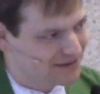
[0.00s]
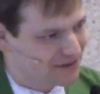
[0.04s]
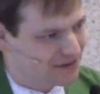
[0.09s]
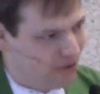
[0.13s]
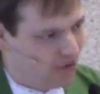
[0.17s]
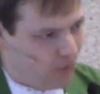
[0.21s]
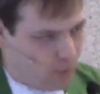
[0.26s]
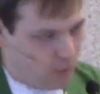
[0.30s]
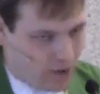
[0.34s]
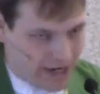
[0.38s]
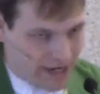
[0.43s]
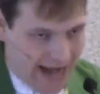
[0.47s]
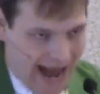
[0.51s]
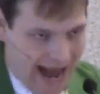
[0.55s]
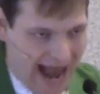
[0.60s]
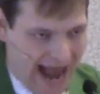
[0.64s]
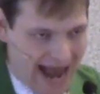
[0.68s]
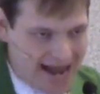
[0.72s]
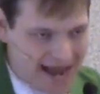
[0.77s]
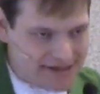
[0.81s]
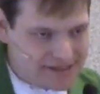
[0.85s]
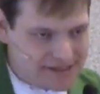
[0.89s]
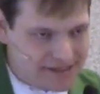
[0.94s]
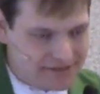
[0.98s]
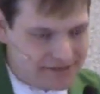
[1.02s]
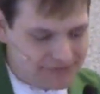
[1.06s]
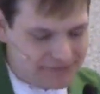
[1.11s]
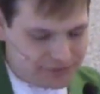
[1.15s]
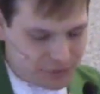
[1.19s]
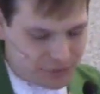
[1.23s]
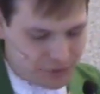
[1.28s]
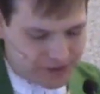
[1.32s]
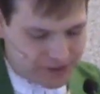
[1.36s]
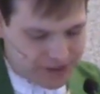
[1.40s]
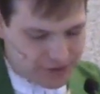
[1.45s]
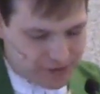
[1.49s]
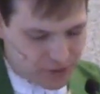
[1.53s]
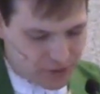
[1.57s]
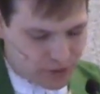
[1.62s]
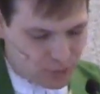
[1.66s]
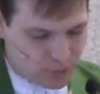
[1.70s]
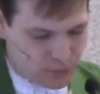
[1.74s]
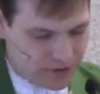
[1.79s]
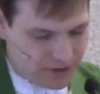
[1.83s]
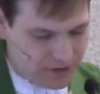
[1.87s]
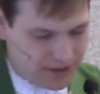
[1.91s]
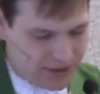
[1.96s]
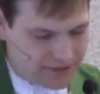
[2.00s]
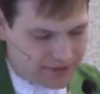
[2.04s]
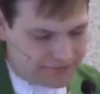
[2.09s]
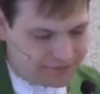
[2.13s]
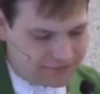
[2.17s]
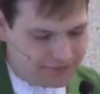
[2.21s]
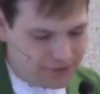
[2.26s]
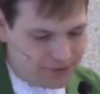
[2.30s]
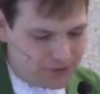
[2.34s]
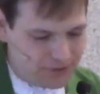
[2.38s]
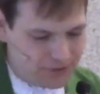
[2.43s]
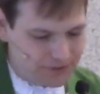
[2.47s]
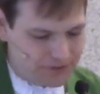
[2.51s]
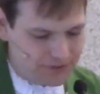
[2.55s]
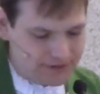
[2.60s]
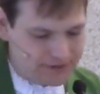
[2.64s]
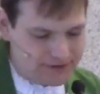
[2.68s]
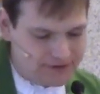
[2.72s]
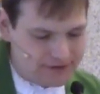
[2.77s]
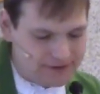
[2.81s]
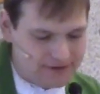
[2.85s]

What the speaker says: what has unfolded or will unfold